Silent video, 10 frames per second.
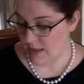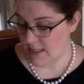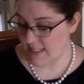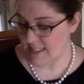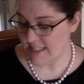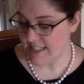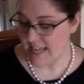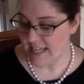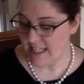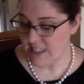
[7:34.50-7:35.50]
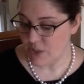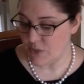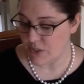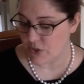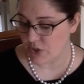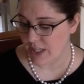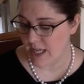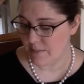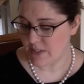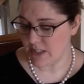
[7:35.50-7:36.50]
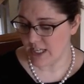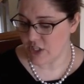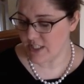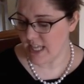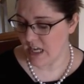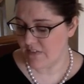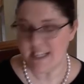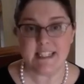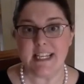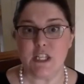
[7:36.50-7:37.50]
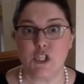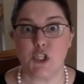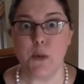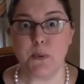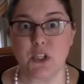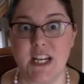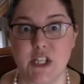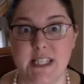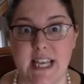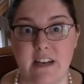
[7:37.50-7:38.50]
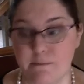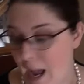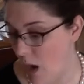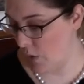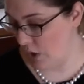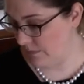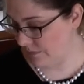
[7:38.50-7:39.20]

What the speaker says: This is a naked judicial claim to legislative and indeed super-legislative power.